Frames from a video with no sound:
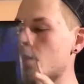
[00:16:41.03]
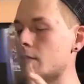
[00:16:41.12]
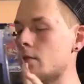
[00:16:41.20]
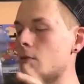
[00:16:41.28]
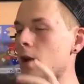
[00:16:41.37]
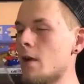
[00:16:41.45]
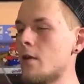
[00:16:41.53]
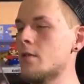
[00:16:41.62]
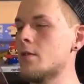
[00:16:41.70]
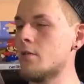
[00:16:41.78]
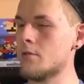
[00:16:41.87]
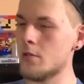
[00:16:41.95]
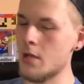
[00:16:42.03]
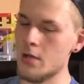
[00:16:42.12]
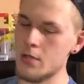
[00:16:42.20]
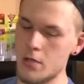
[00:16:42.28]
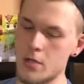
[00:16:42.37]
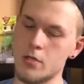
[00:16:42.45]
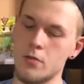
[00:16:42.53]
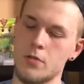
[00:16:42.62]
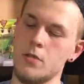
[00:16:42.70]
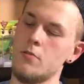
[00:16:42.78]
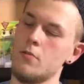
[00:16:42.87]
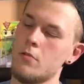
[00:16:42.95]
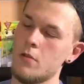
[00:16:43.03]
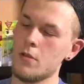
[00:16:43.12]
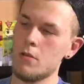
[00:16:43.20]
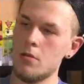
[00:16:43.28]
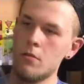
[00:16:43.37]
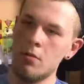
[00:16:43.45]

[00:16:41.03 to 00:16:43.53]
cut the wires. I'm kind of trying to show it to you real quick.